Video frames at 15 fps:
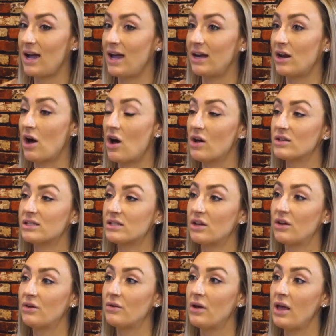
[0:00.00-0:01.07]
and
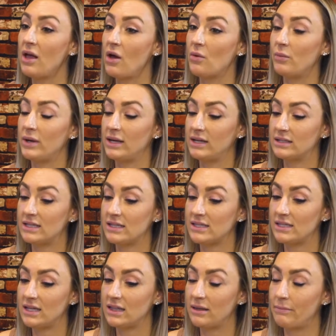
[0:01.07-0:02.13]
also we need need to
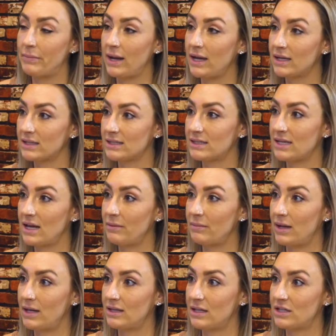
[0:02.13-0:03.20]
see the bank statement